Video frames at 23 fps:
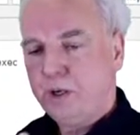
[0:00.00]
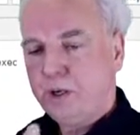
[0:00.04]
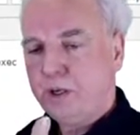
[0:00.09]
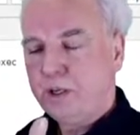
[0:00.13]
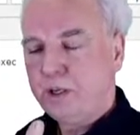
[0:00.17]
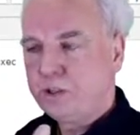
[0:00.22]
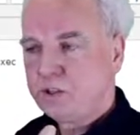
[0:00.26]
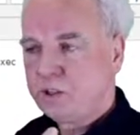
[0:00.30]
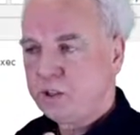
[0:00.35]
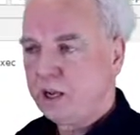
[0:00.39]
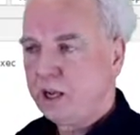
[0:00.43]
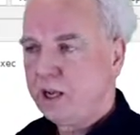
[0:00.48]

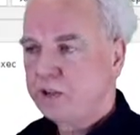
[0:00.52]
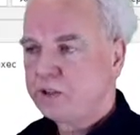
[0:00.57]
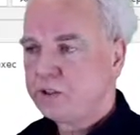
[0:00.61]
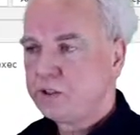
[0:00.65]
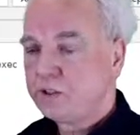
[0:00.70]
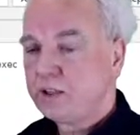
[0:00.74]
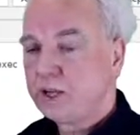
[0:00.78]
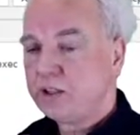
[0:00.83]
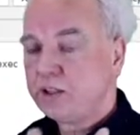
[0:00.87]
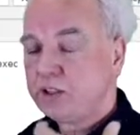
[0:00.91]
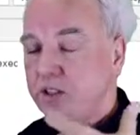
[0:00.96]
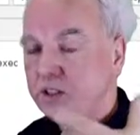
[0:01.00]
it says
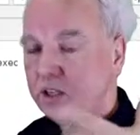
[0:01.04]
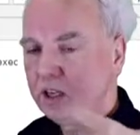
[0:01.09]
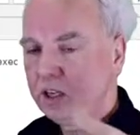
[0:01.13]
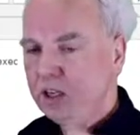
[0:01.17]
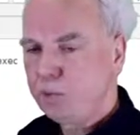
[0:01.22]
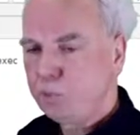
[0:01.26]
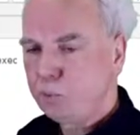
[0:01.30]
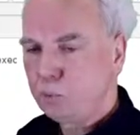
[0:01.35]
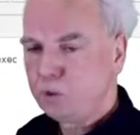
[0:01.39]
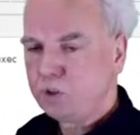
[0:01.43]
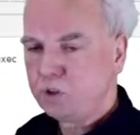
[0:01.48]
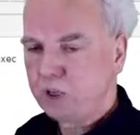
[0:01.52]
that the
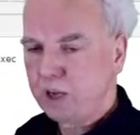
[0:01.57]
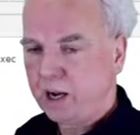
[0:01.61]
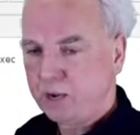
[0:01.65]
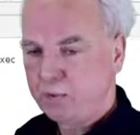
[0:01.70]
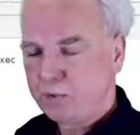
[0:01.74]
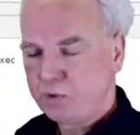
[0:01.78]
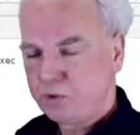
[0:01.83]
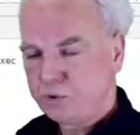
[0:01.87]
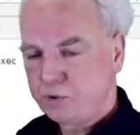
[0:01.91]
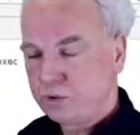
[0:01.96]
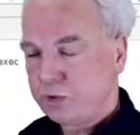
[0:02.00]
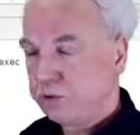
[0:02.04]
input types,